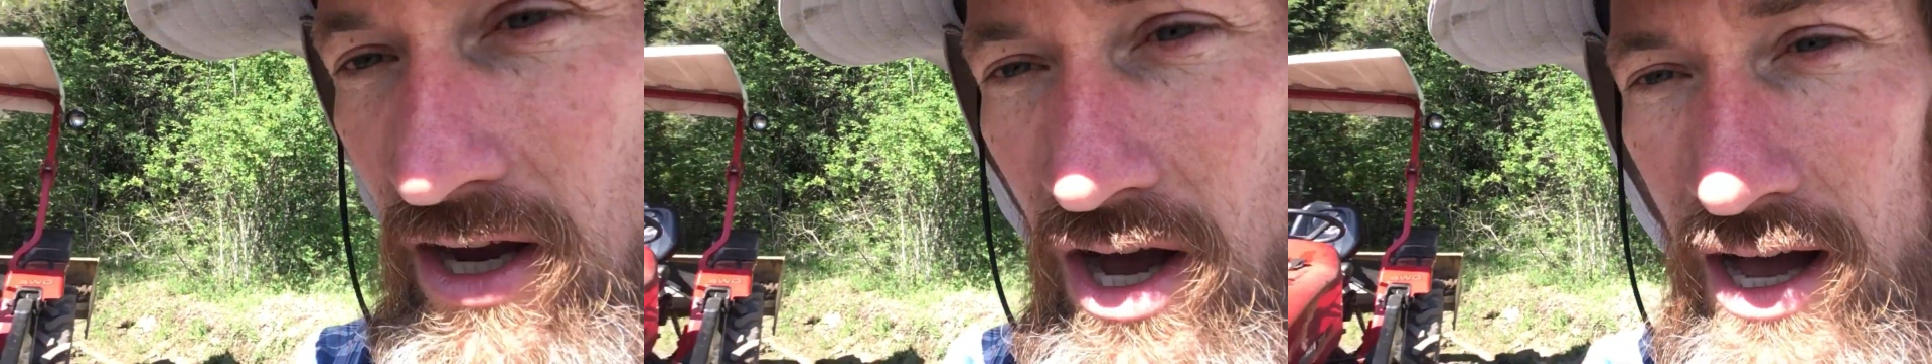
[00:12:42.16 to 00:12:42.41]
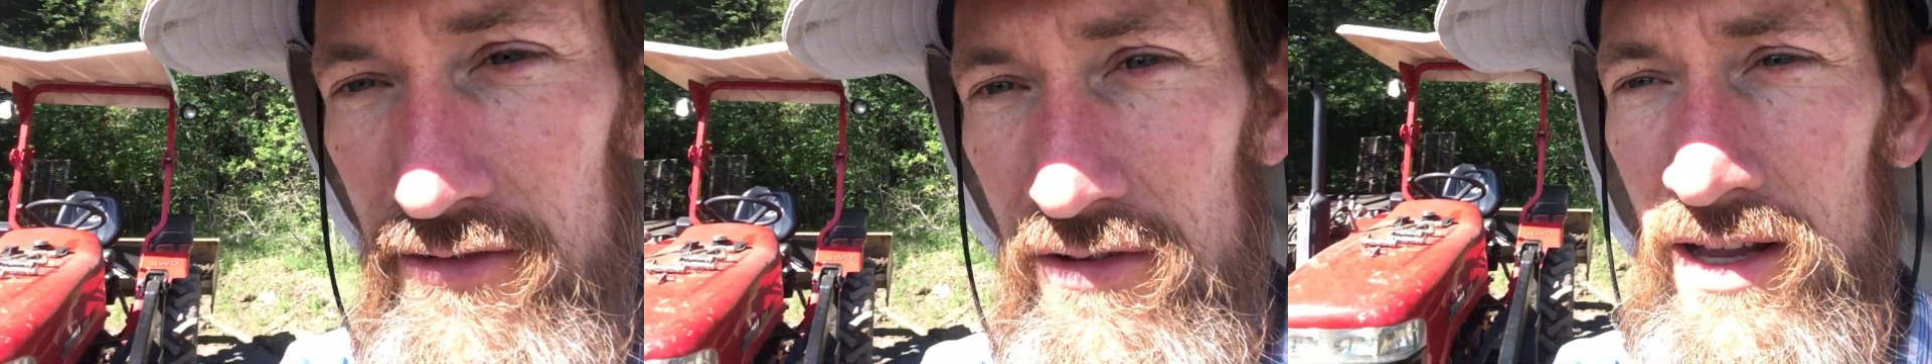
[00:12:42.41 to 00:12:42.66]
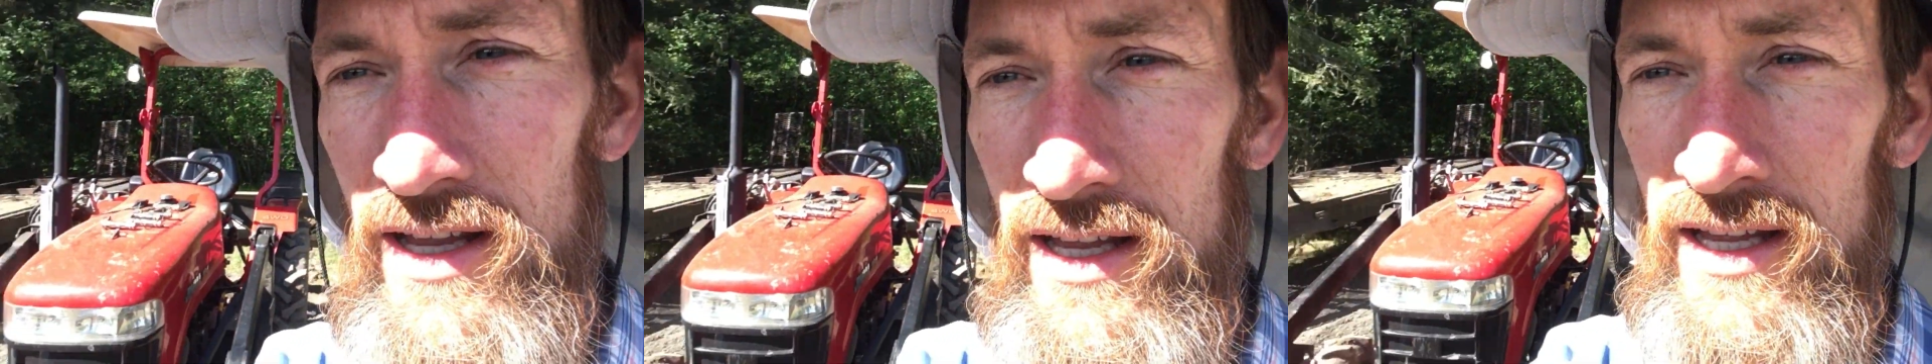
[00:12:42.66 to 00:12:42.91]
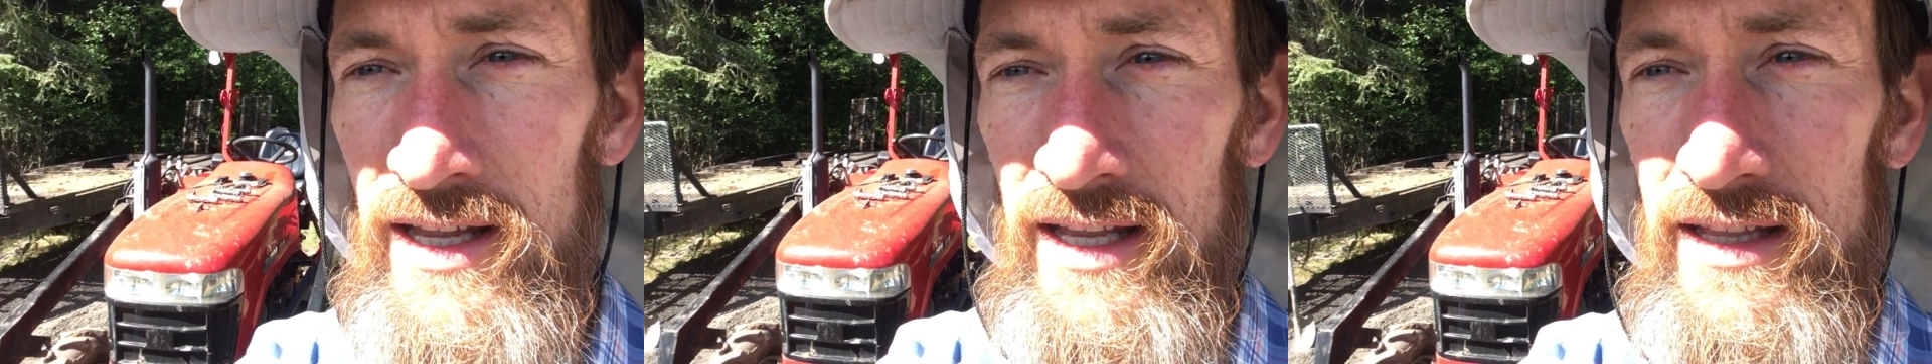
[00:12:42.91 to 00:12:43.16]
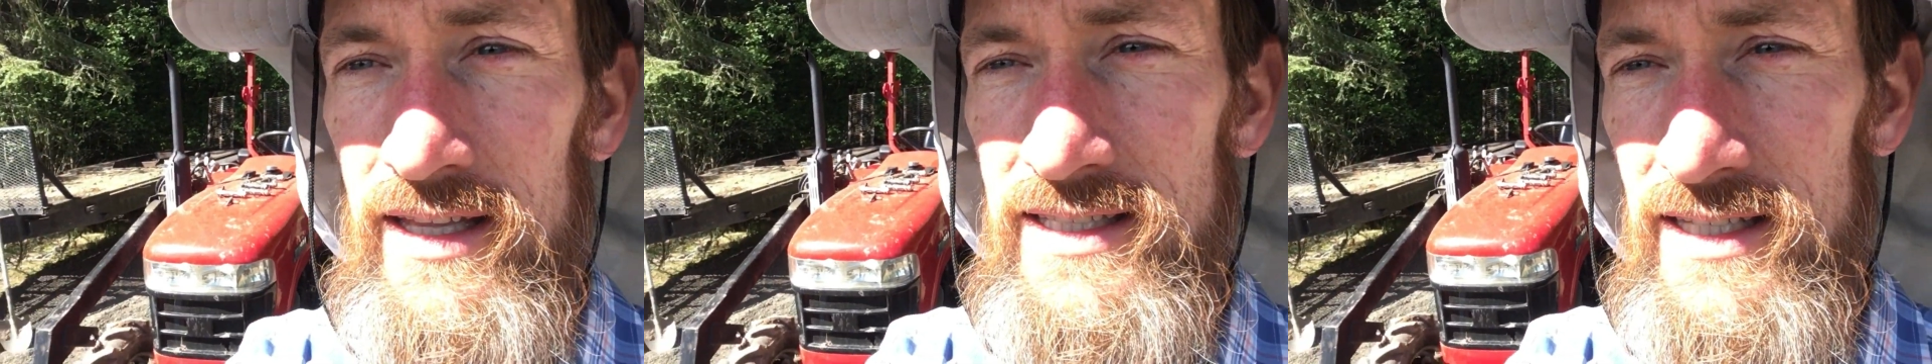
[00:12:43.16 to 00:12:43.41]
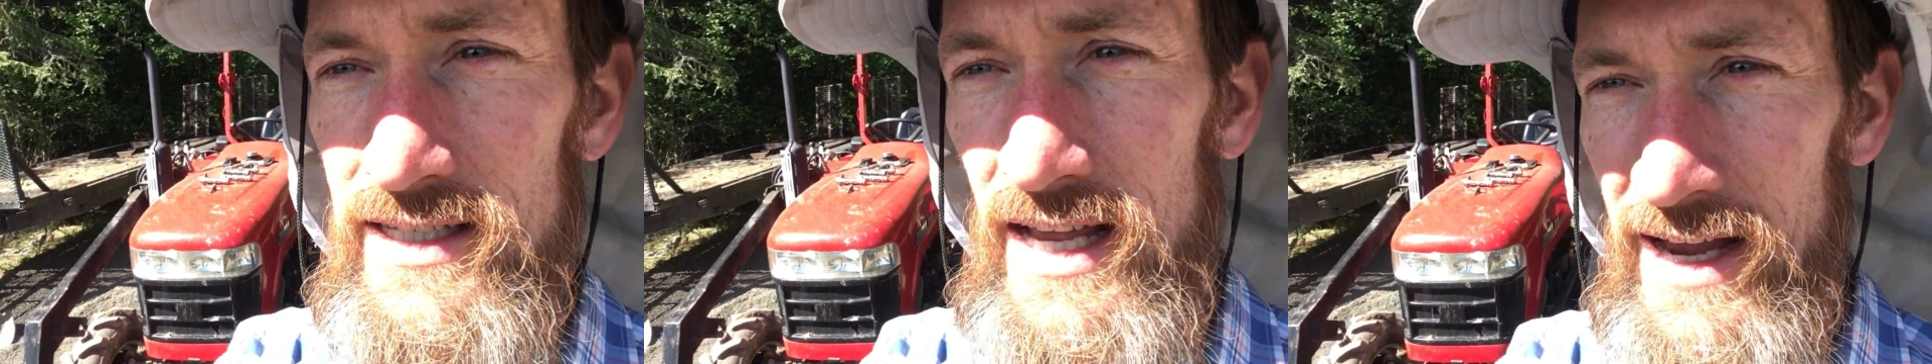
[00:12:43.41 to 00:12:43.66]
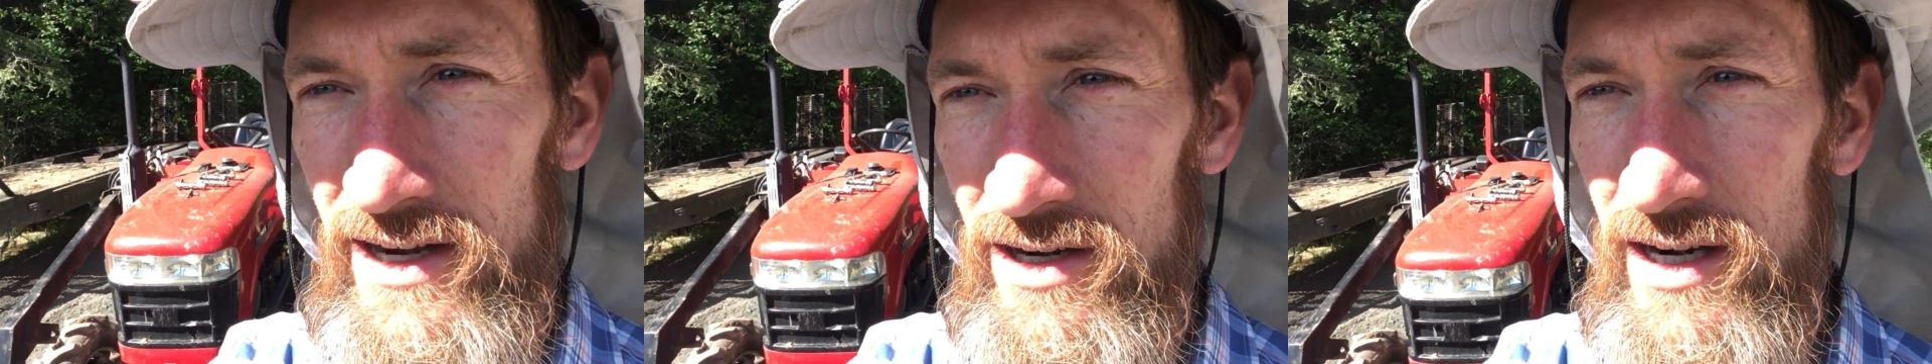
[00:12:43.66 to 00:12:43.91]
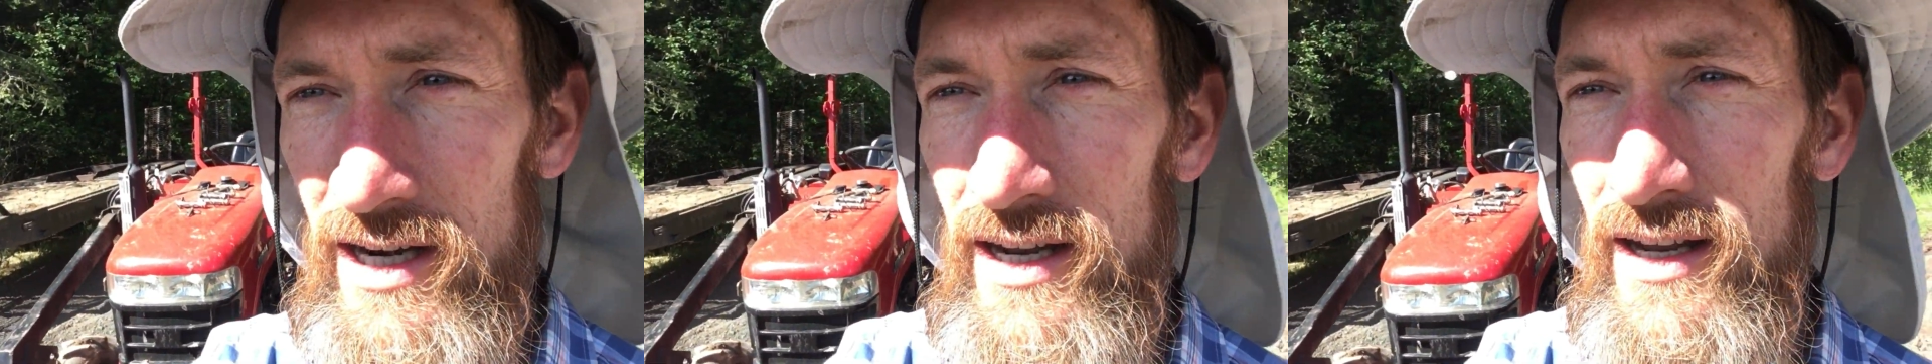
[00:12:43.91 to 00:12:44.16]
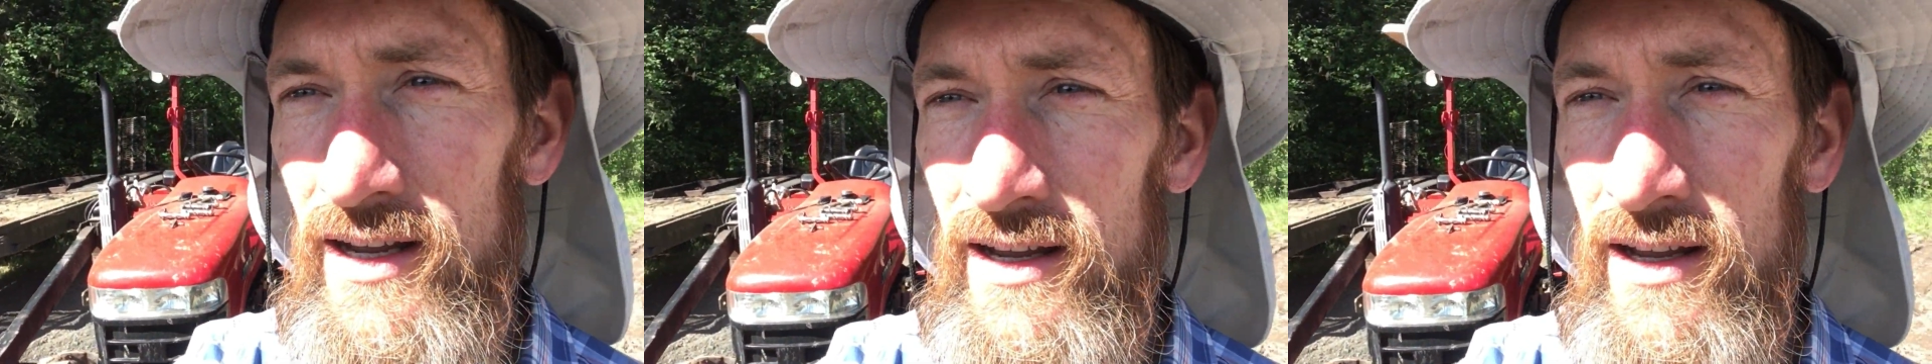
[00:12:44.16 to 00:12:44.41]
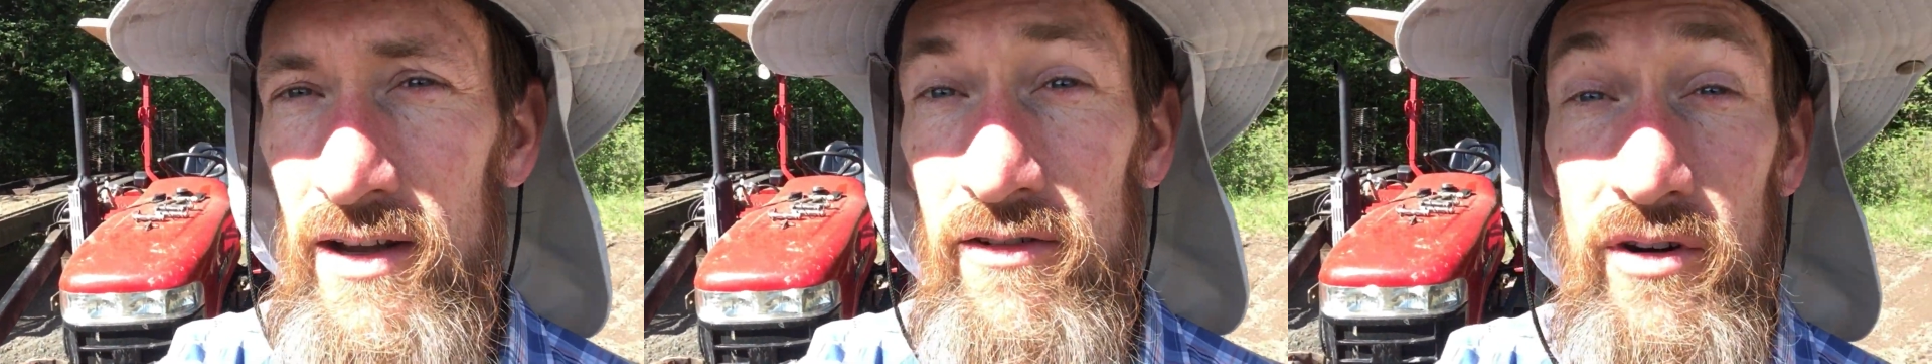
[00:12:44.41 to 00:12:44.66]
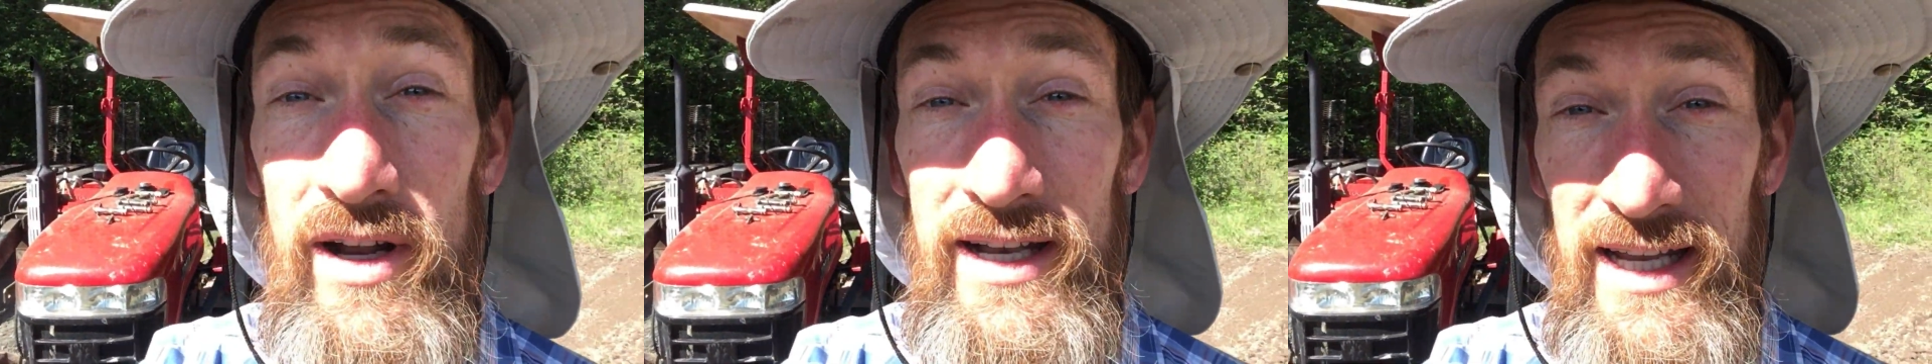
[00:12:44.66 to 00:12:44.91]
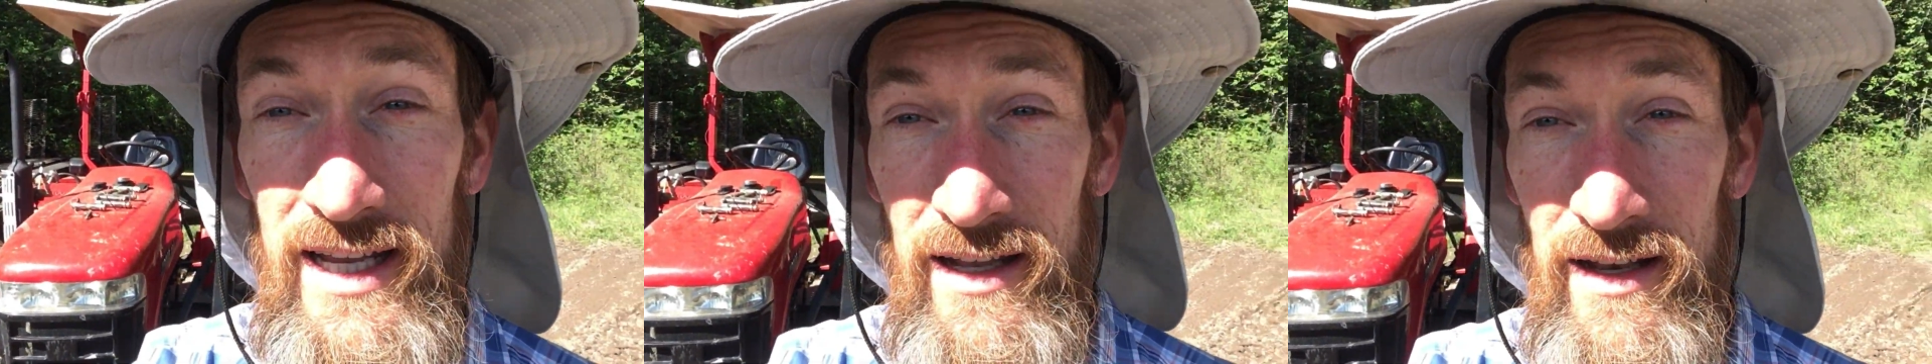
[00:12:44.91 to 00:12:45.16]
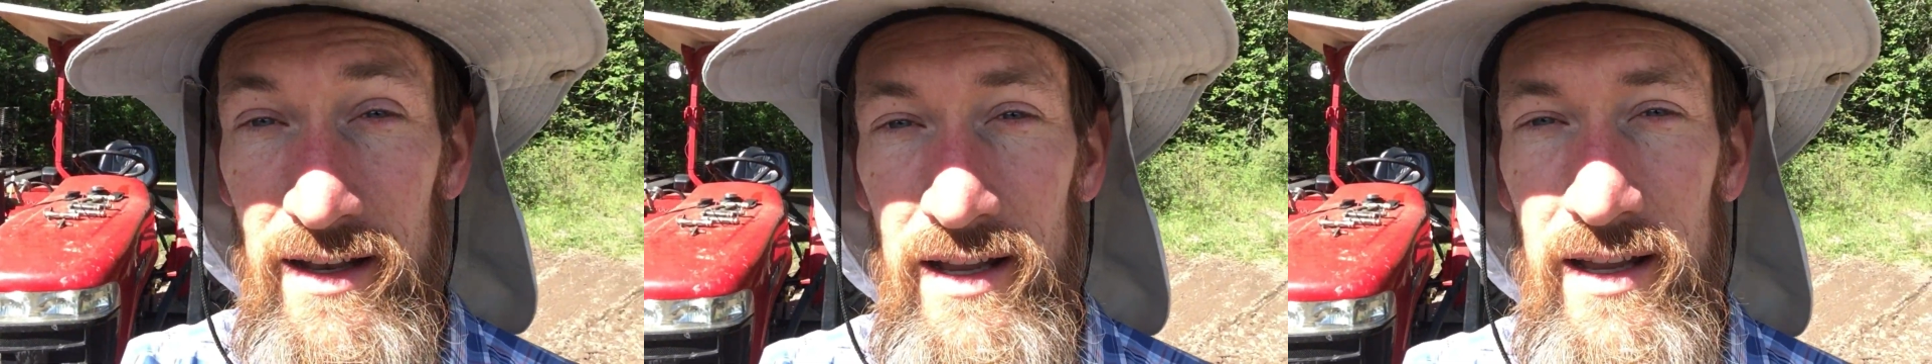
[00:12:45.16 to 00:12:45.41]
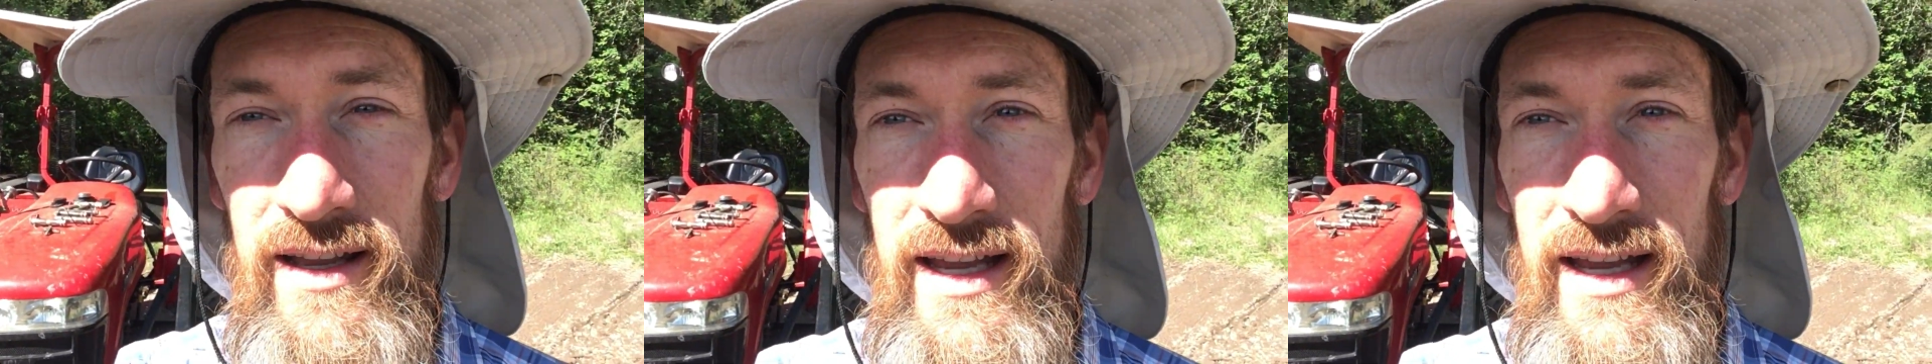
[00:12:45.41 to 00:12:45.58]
off this entire front end,